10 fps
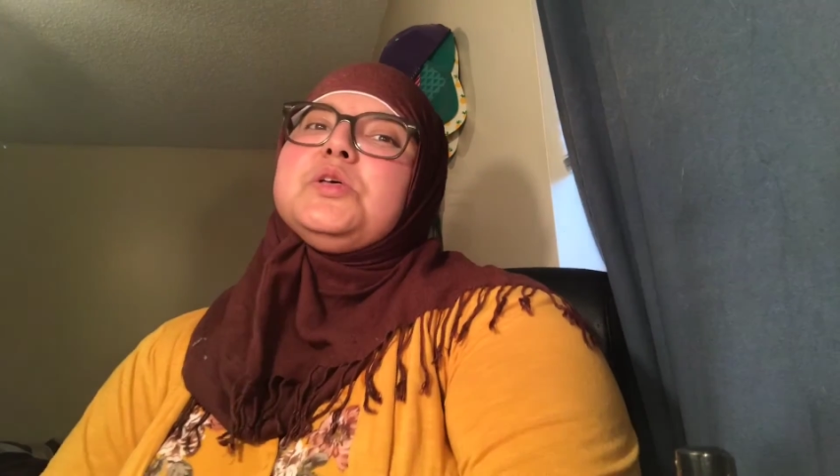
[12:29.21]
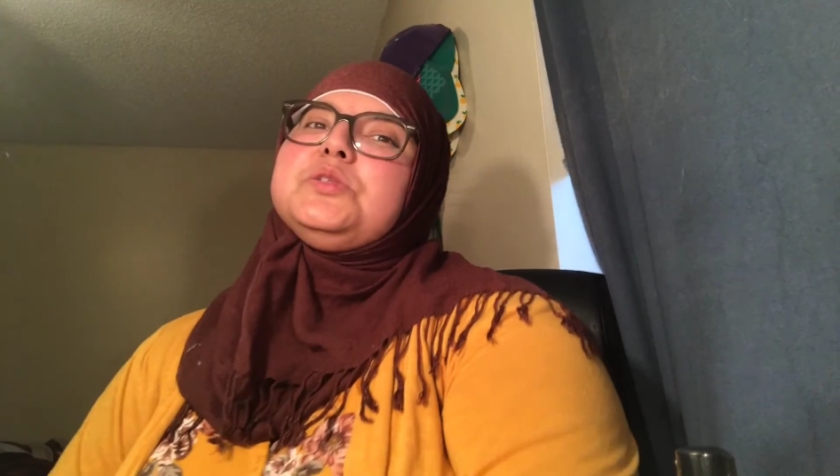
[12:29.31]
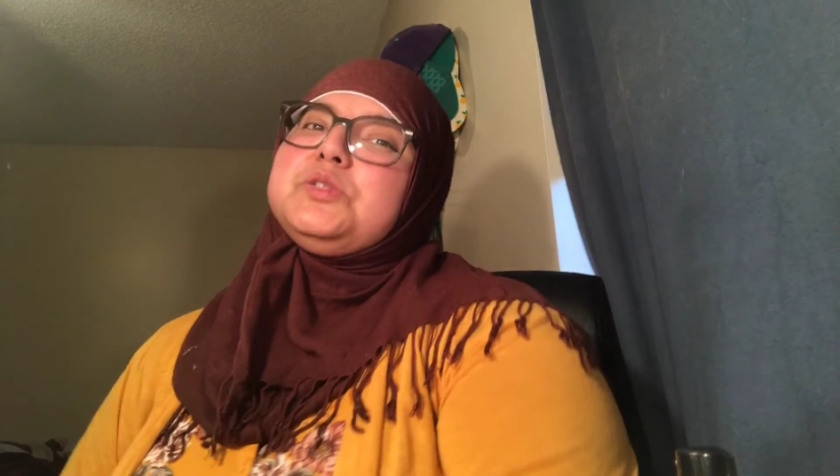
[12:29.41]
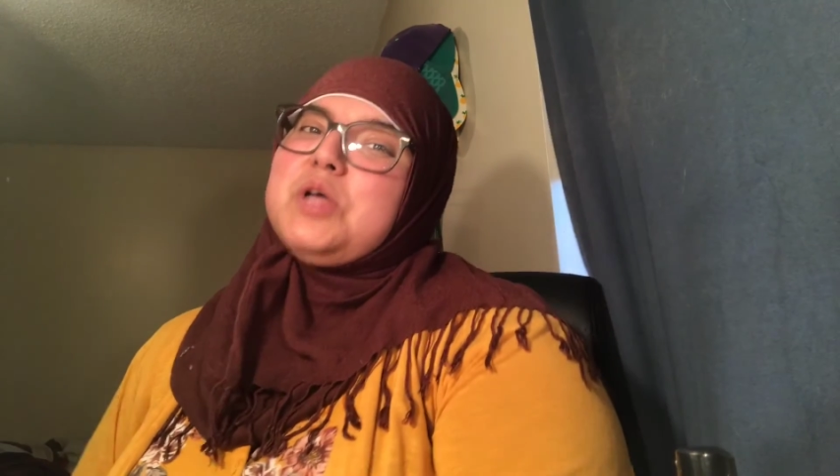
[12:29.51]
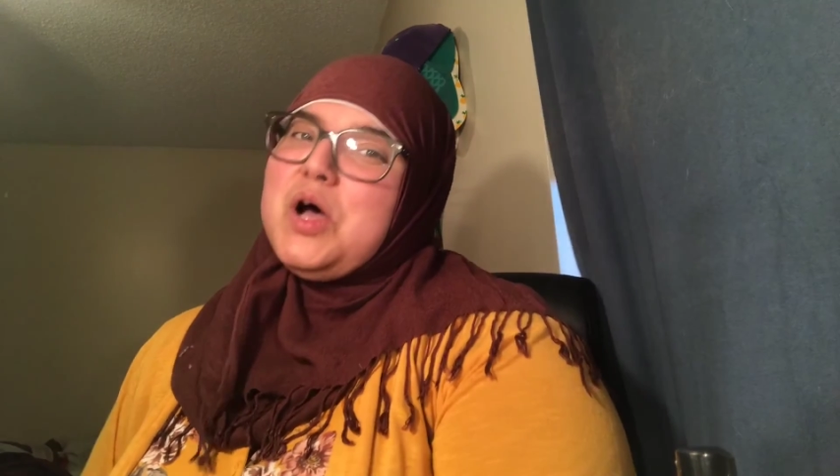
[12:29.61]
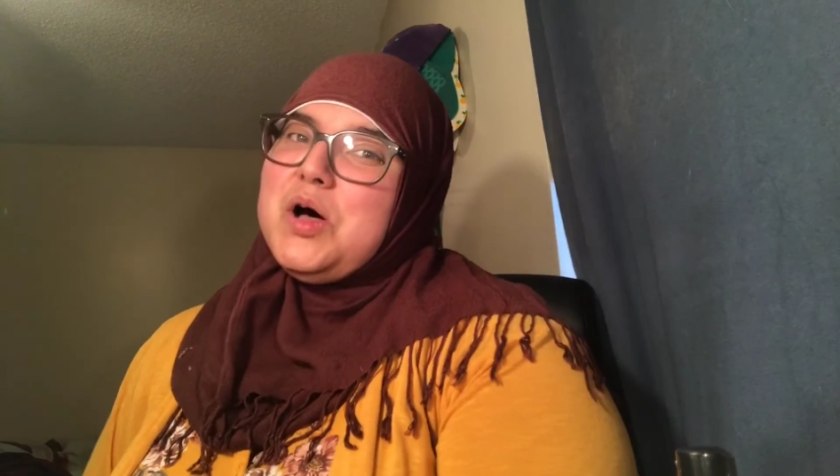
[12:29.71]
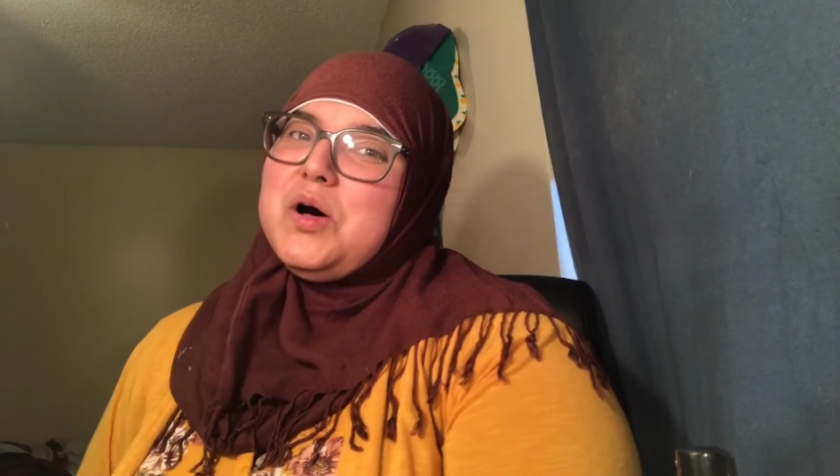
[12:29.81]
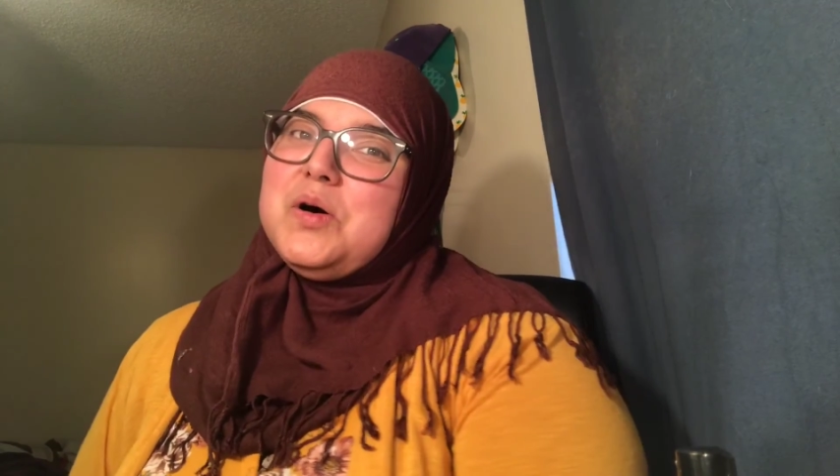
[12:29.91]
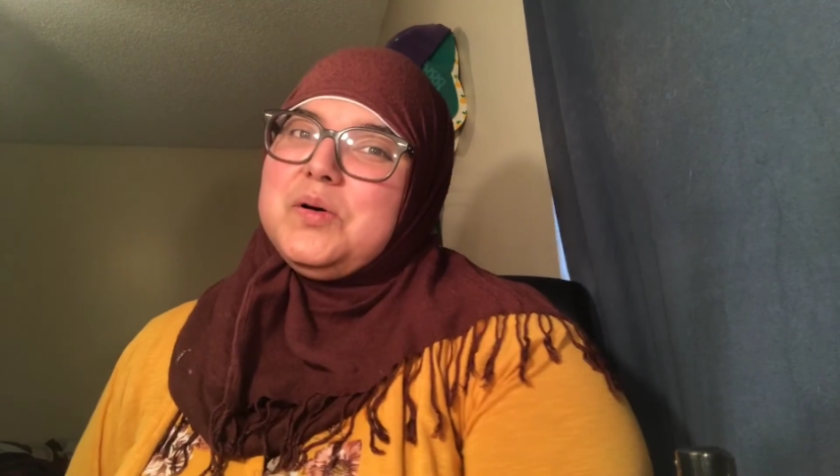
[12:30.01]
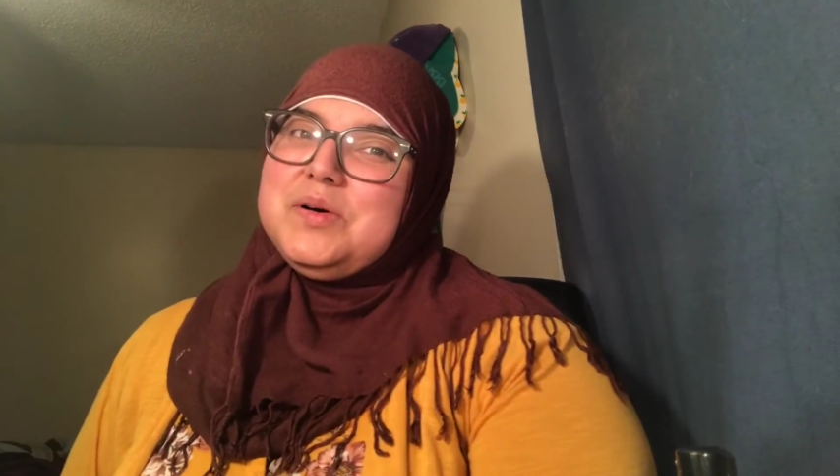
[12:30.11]

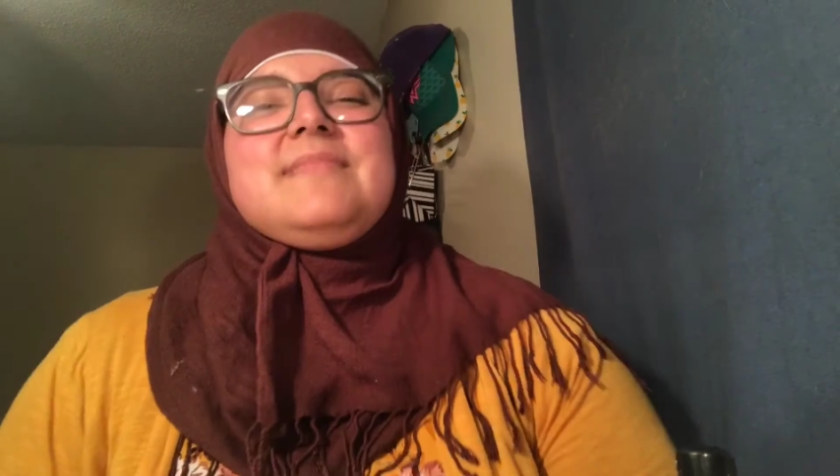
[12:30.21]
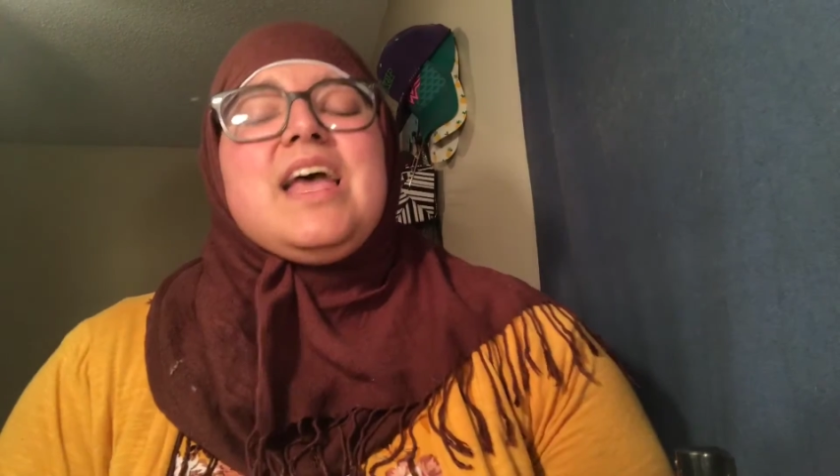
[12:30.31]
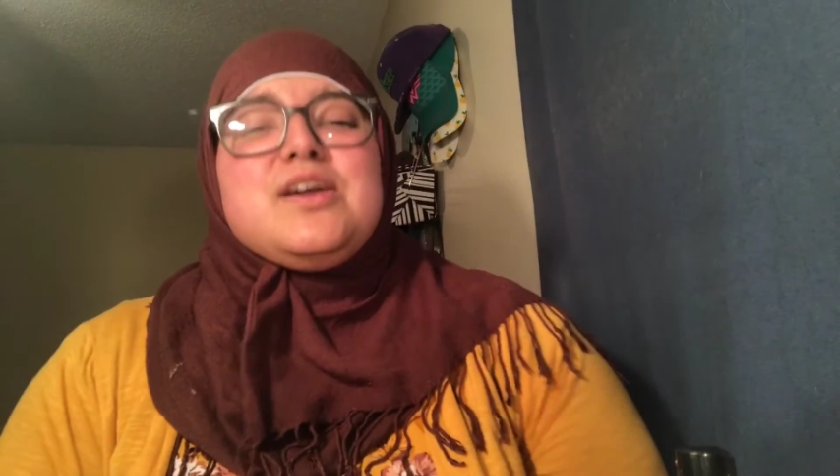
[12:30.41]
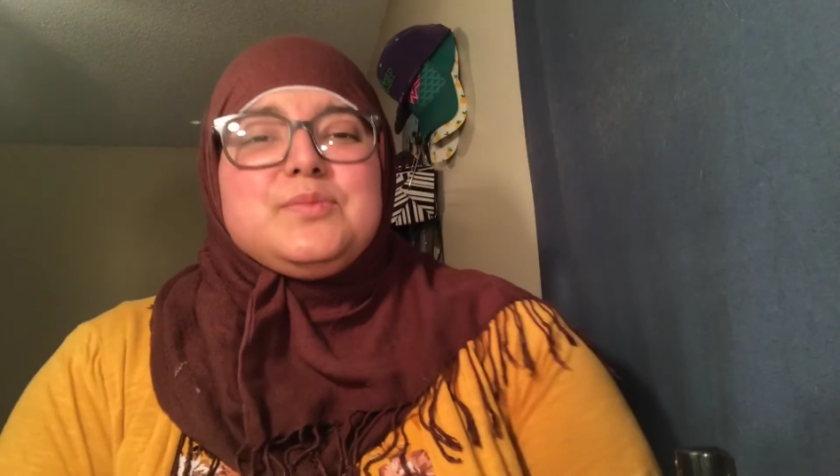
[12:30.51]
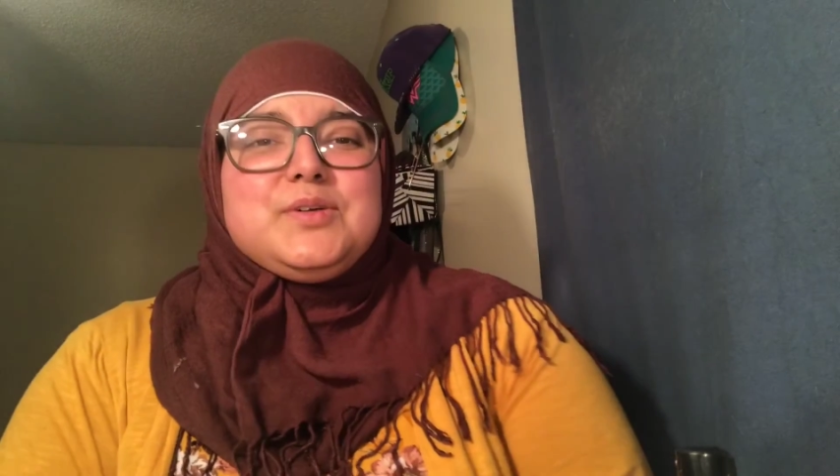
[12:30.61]
So I hope